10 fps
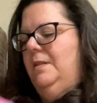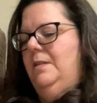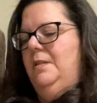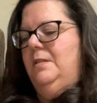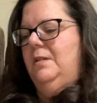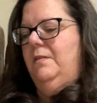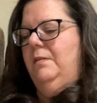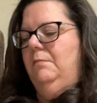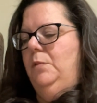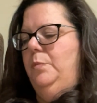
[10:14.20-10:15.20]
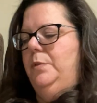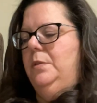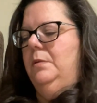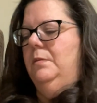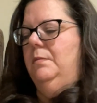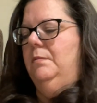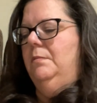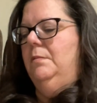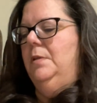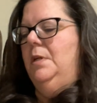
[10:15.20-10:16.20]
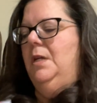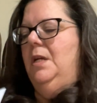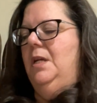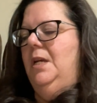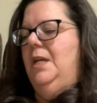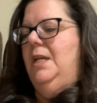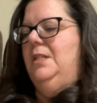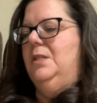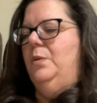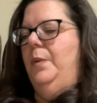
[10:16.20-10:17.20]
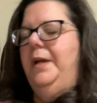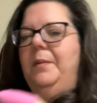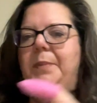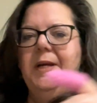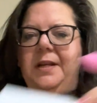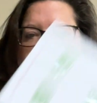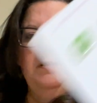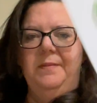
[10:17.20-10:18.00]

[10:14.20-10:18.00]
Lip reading: These are, oops, a square button.